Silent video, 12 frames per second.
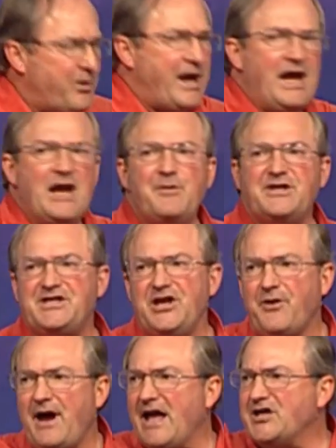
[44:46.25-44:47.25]
Let me see your
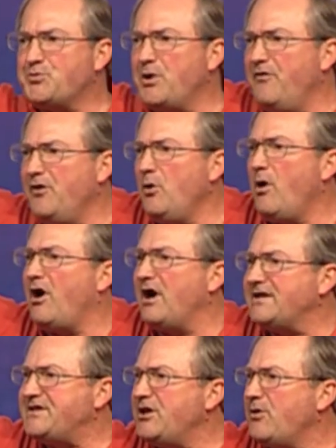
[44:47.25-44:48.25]
hands wherever you are. I see
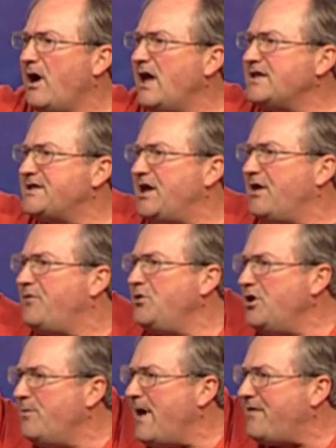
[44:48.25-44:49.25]
your hands there. If you need to
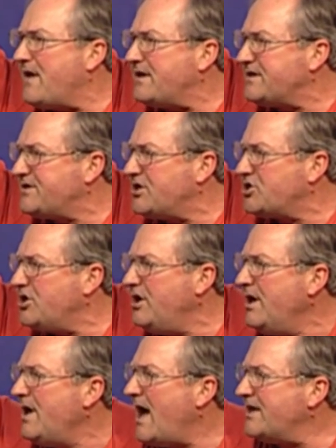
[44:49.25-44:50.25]
make that decision,
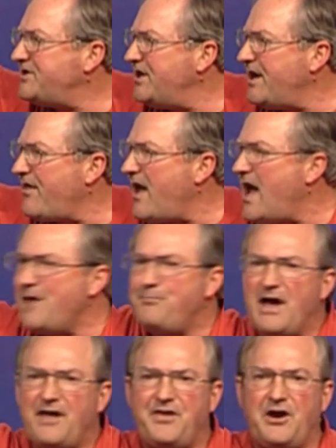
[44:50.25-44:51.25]
I see another hand back
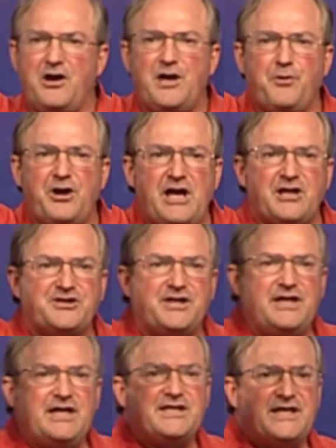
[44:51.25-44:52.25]
there. Anybody else that
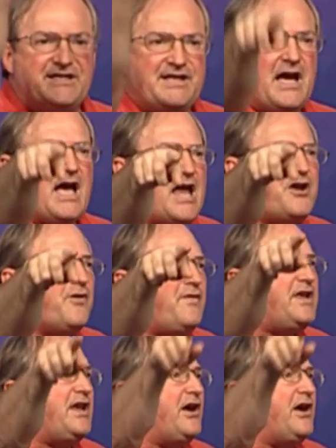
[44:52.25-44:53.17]
needs? I see a hand over here.